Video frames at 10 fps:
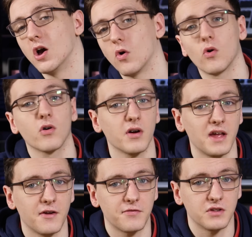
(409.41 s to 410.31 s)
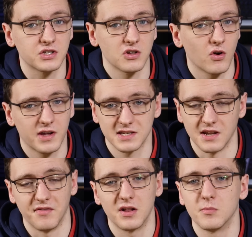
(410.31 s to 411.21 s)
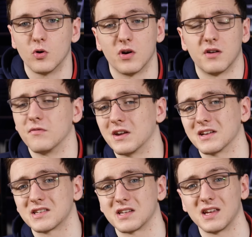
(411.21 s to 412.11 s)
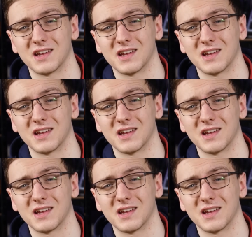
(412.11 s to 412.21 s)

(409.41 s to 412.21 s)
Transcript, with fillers: or if the stock isn't available on NVIDIA's site,